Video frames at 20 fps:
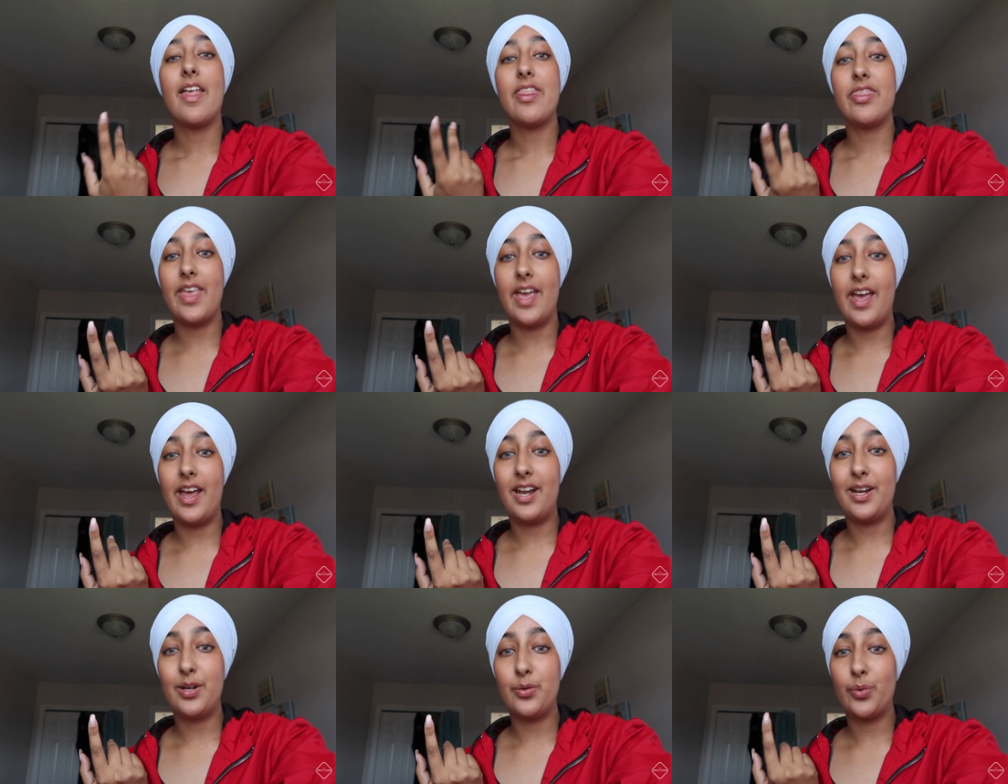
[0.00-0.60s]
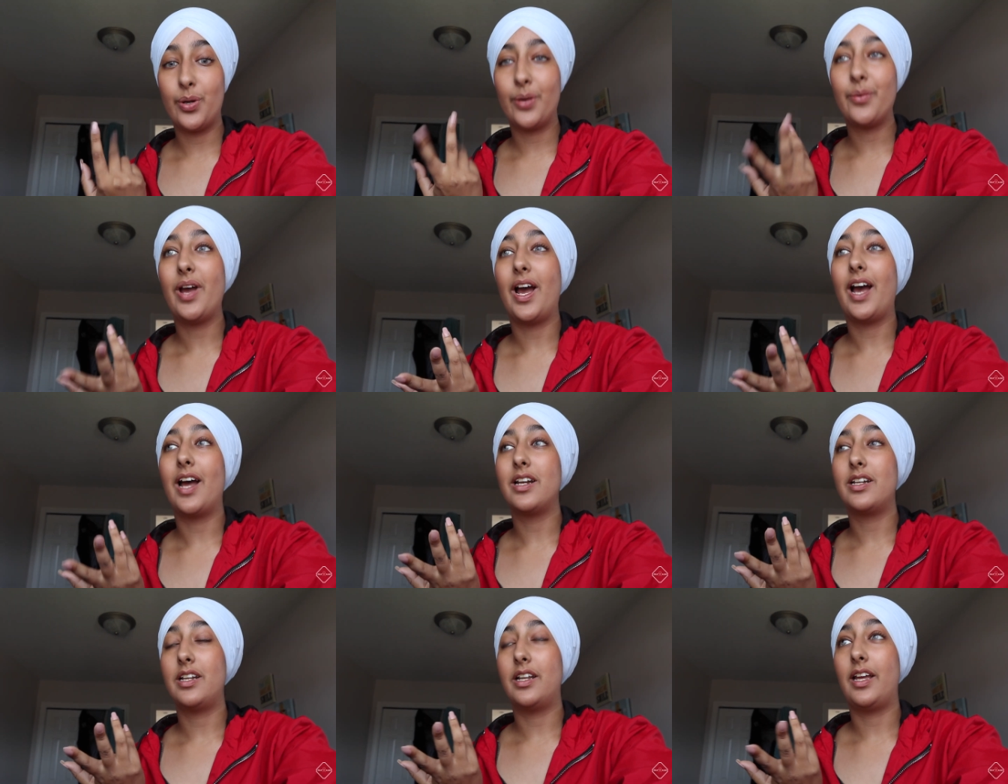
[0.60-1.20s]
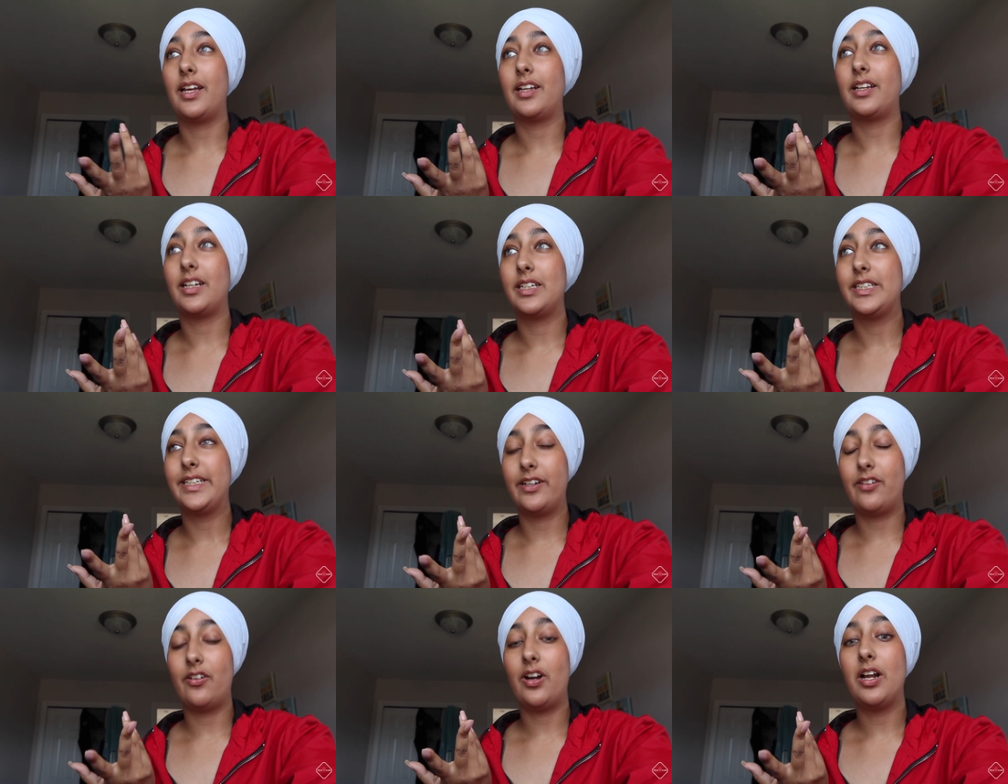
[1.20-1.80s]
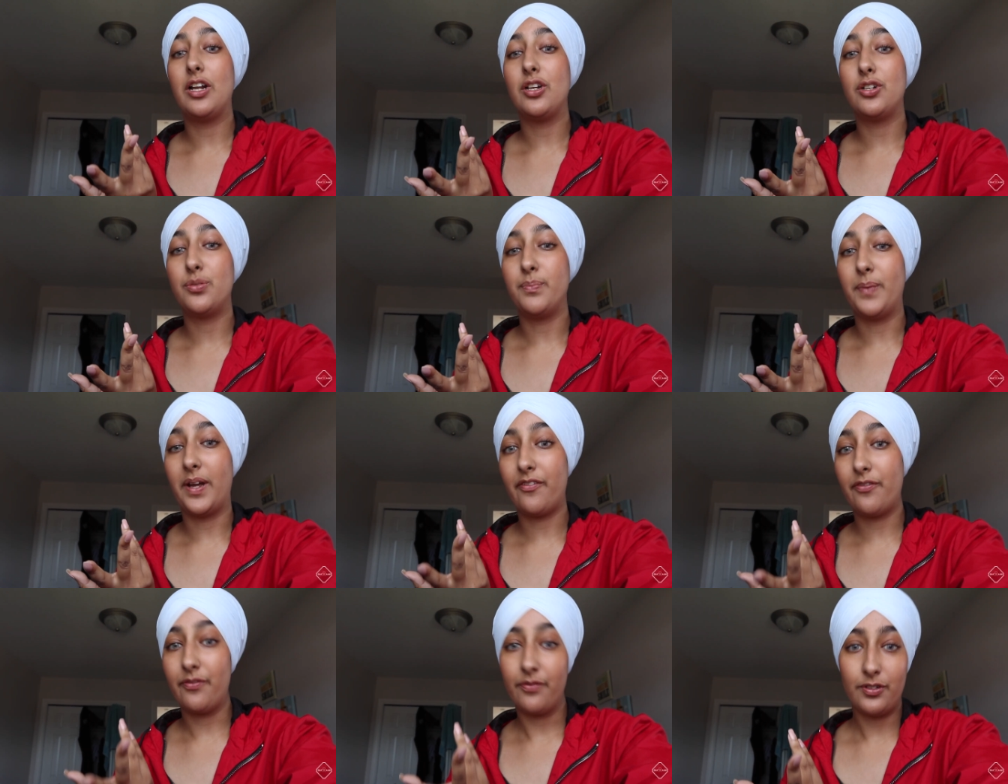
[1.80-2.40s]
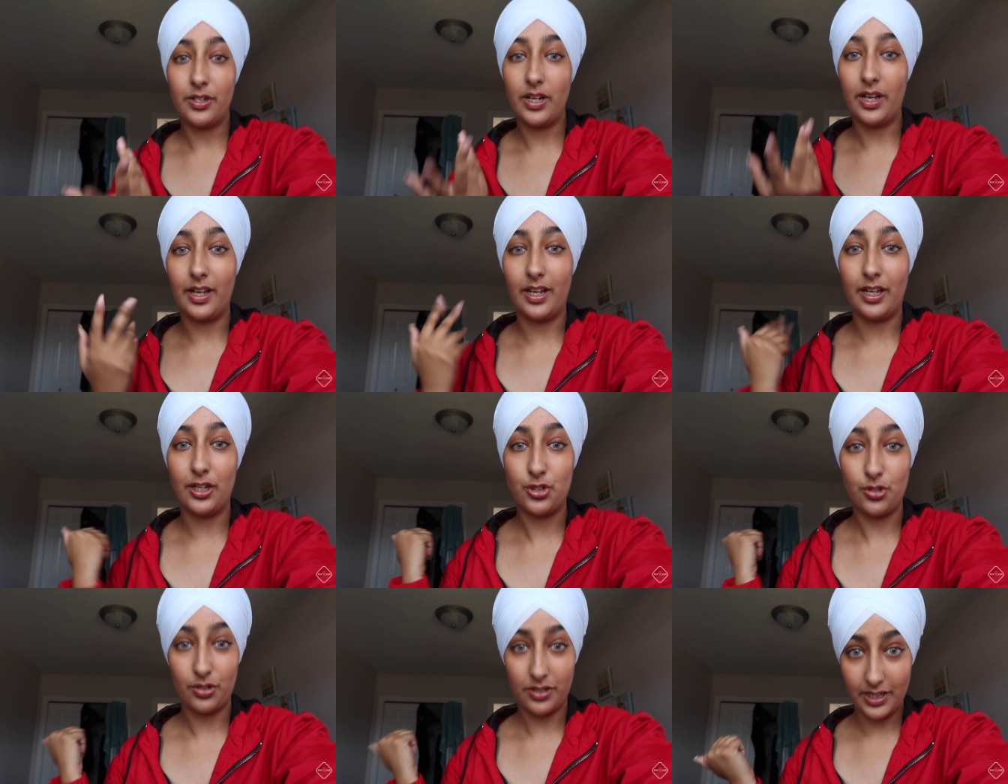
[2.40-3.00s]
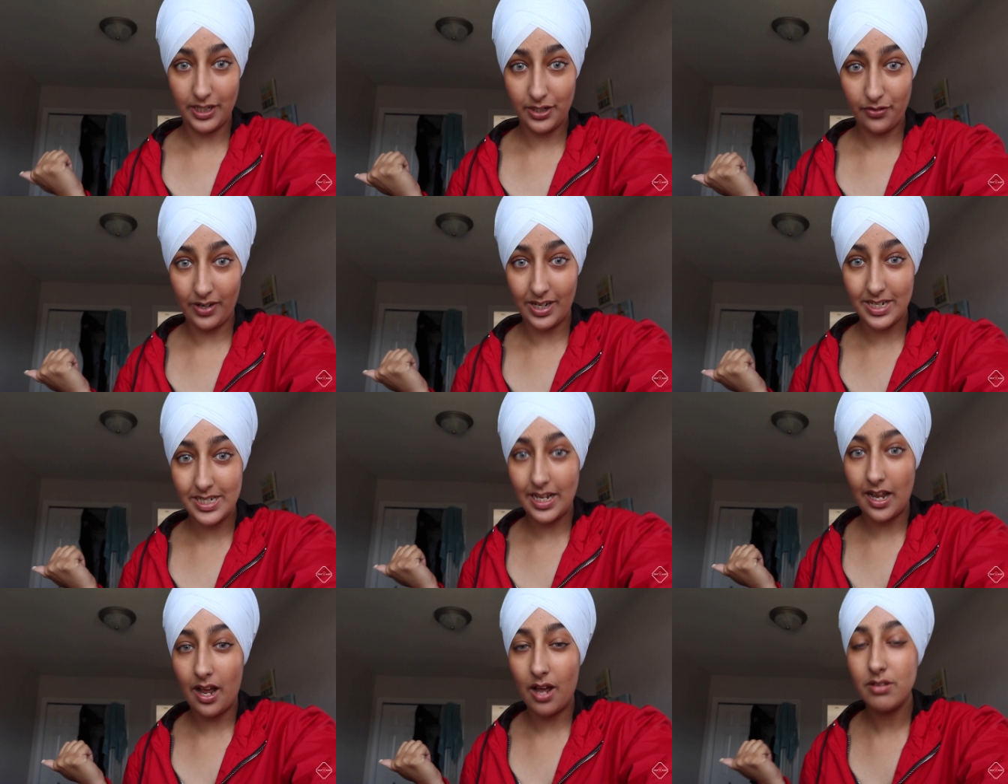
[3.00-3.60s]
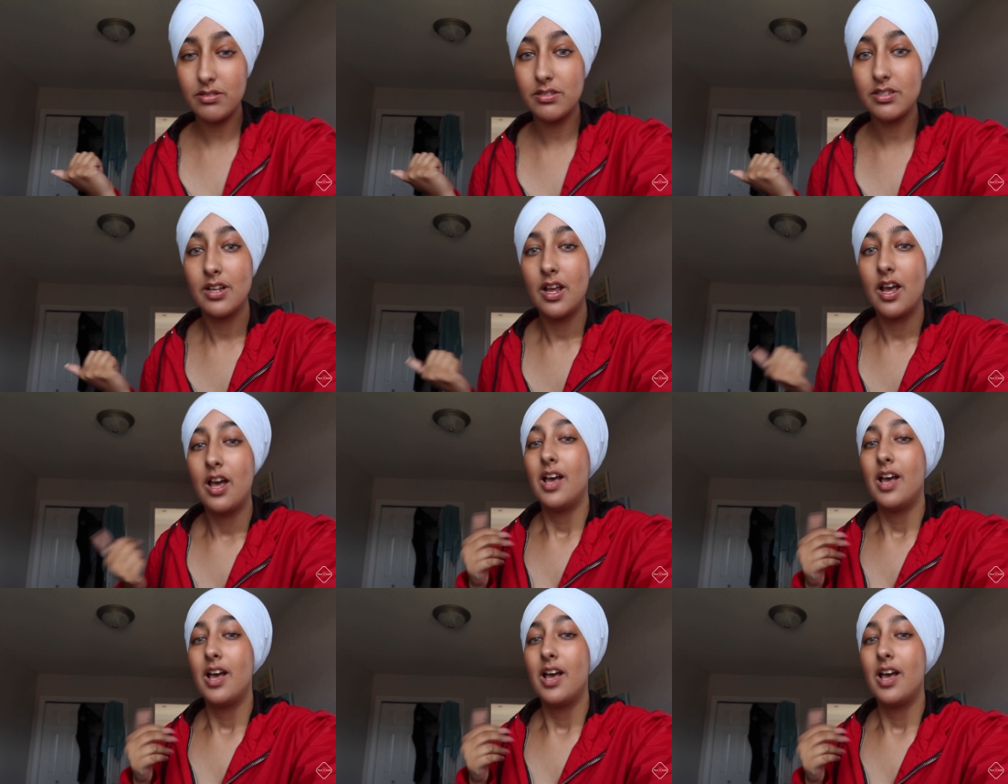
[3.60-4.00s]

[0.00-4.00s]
Then we had like dinner at my uh, Jyoti's friend's house.